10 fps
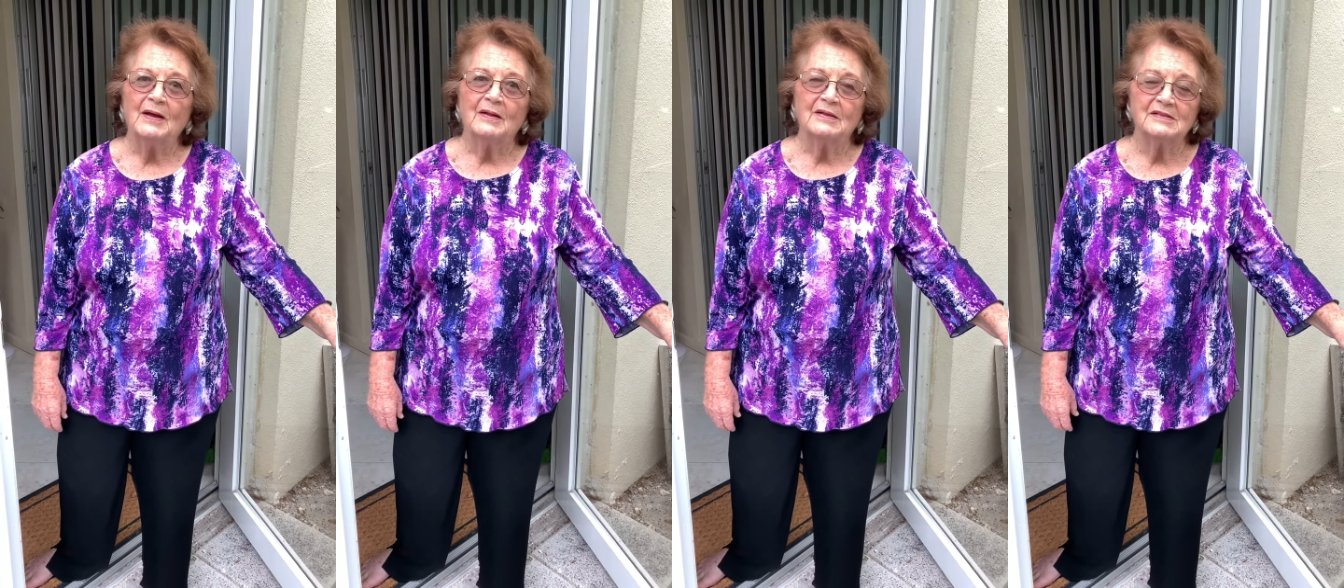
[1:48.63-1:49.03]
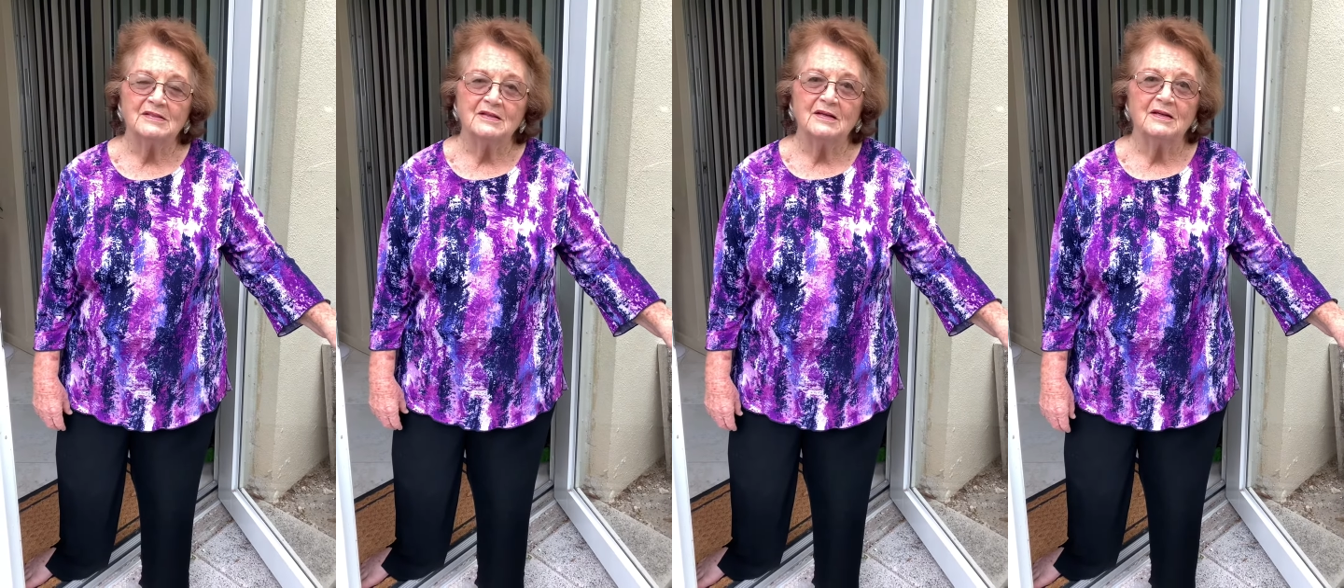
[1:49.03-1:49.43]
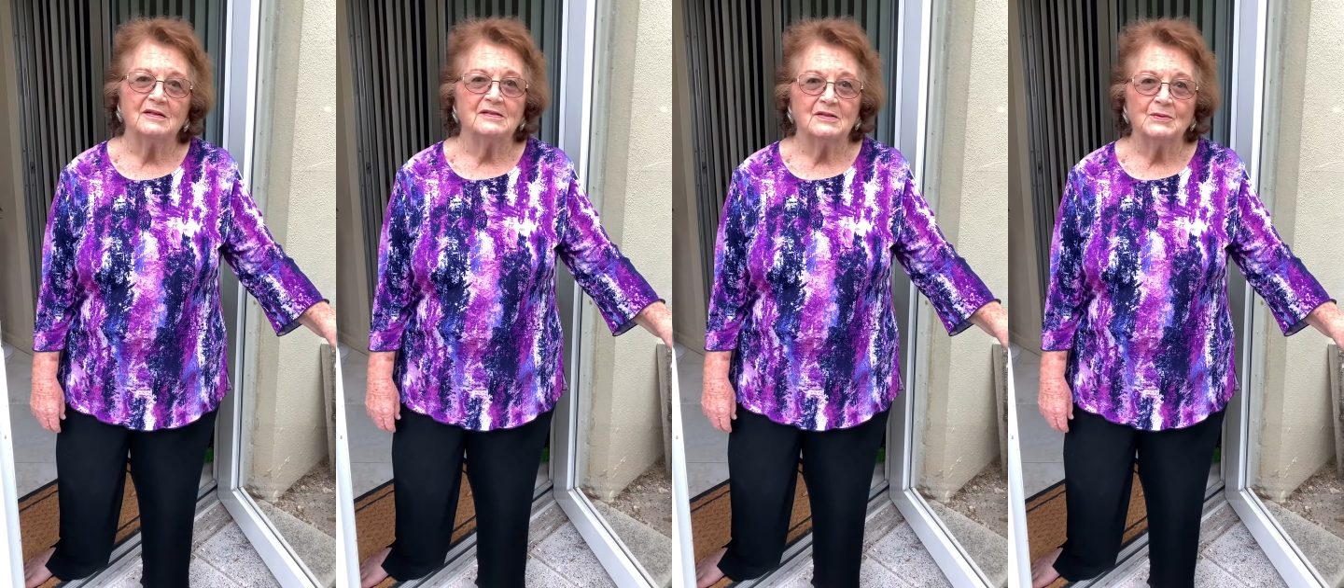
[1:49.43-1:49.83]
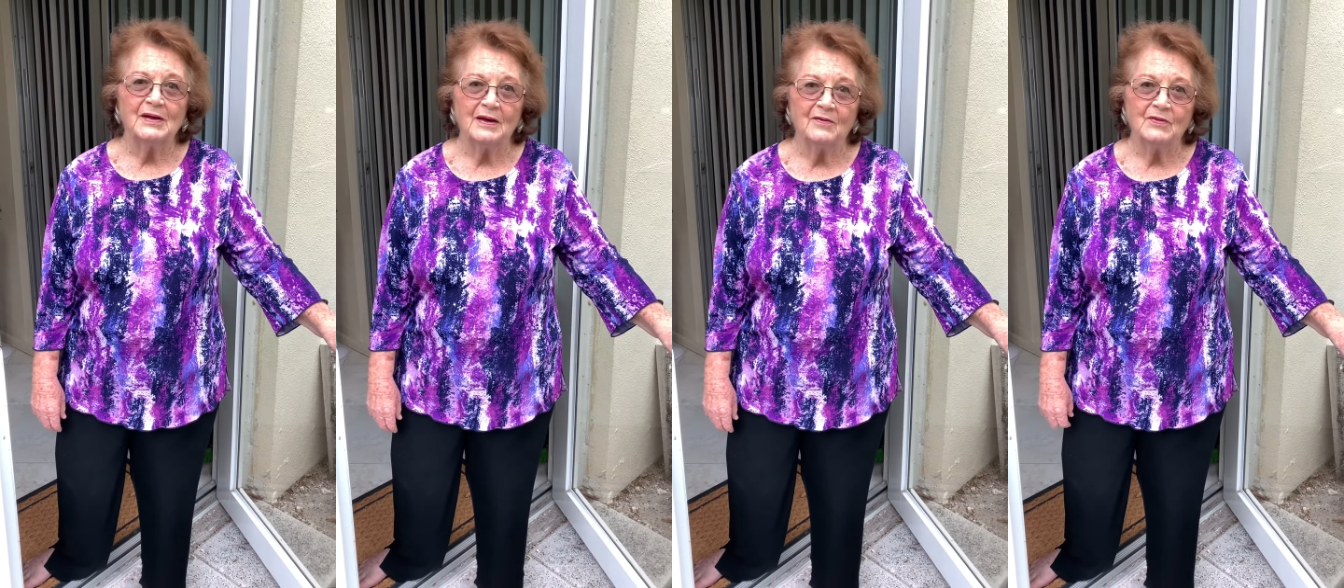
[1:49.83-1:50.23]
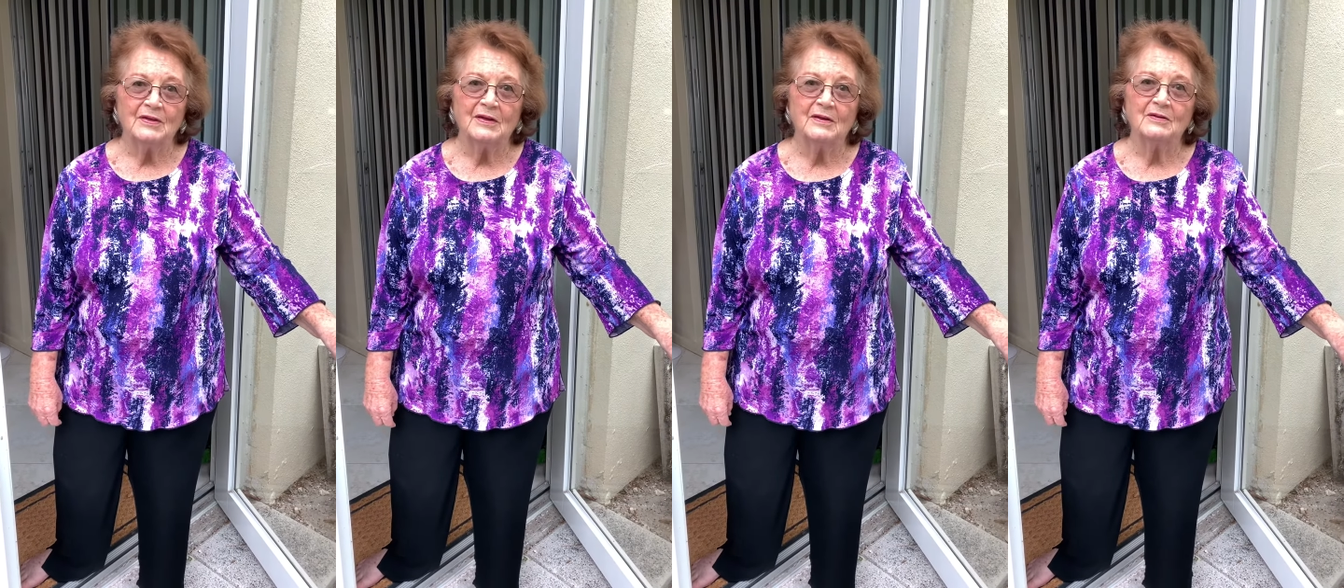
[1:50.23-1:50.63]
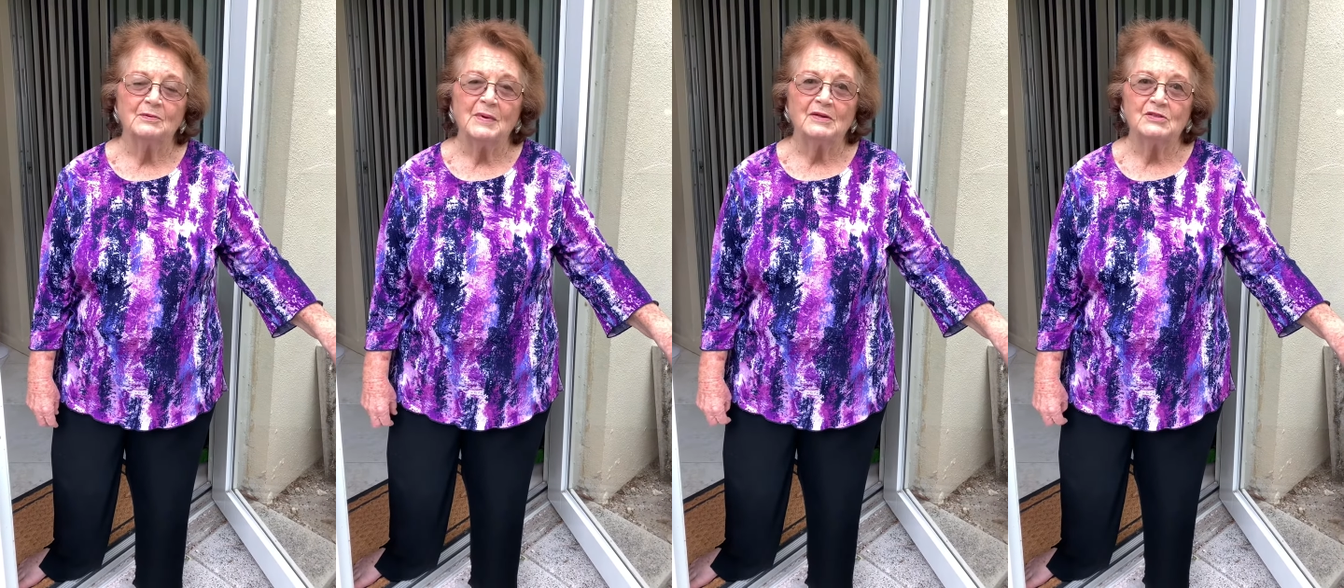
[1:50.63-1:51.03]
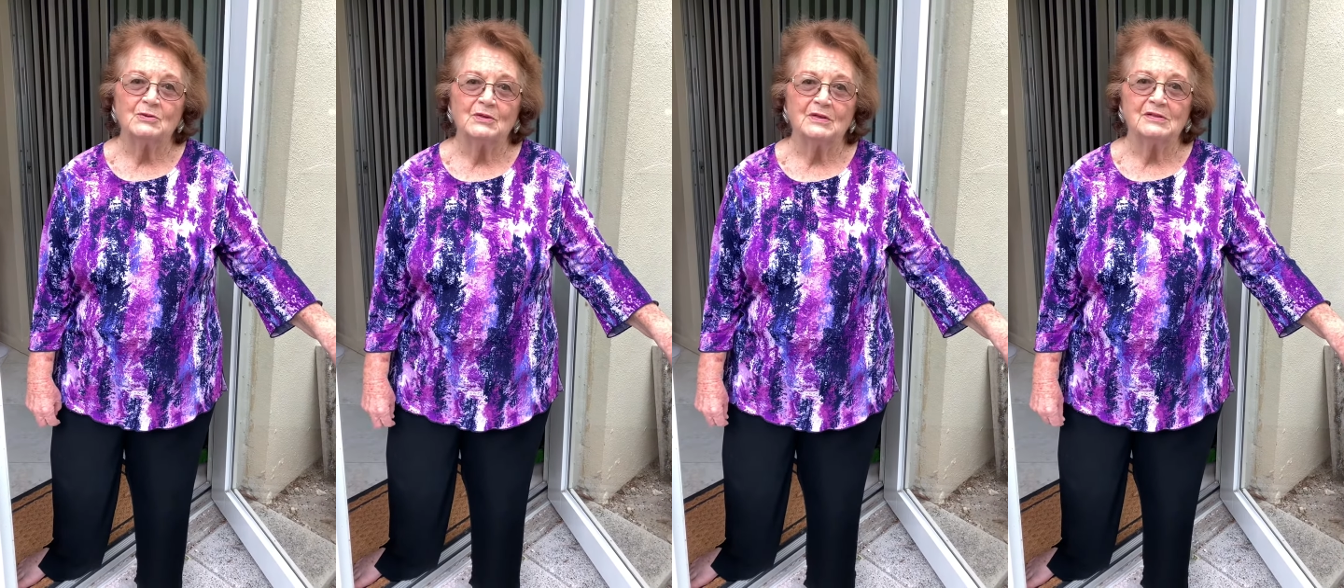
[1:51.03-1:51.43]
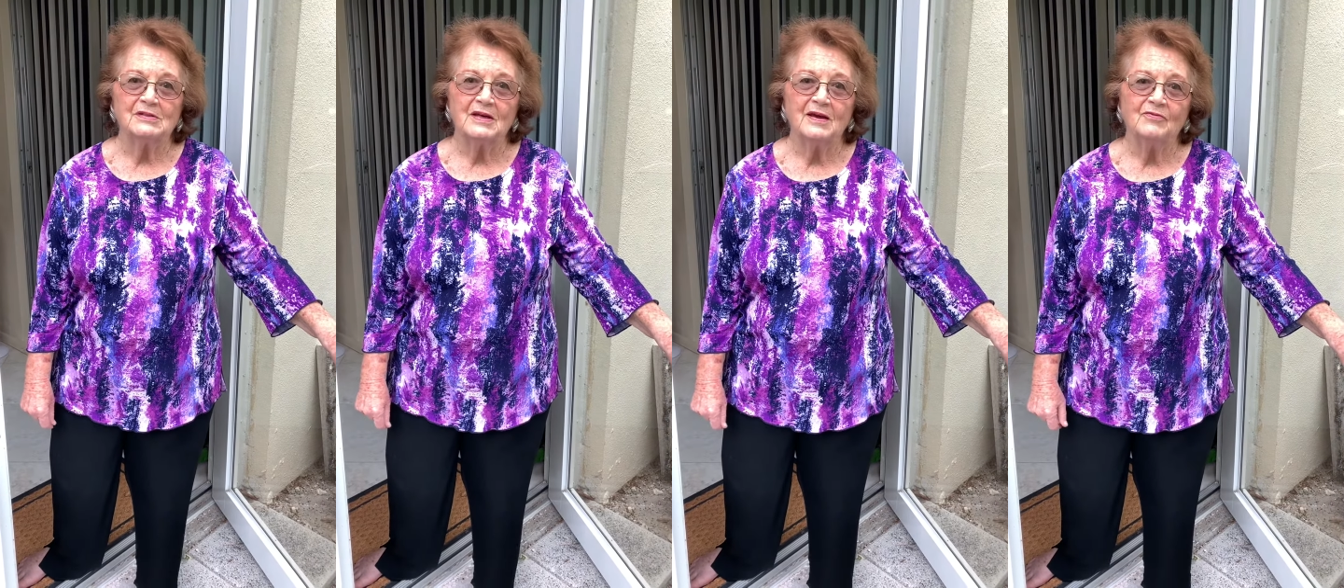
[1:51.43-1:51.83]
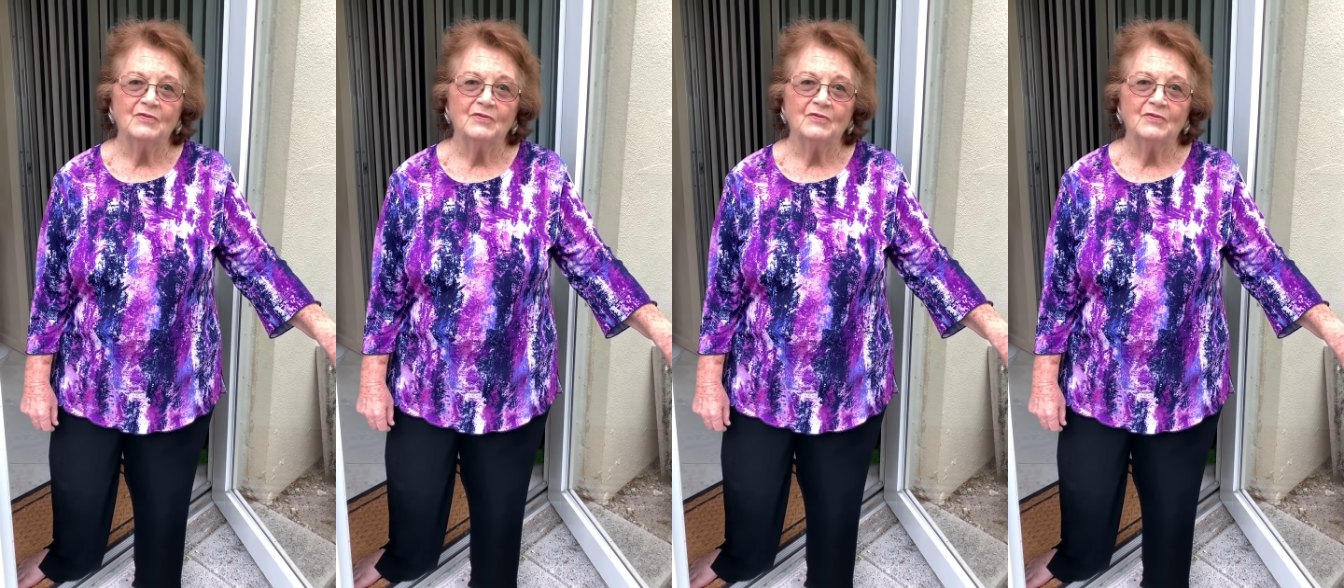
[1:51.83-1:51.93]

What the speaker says: The city is doing everything to make sure you're safe.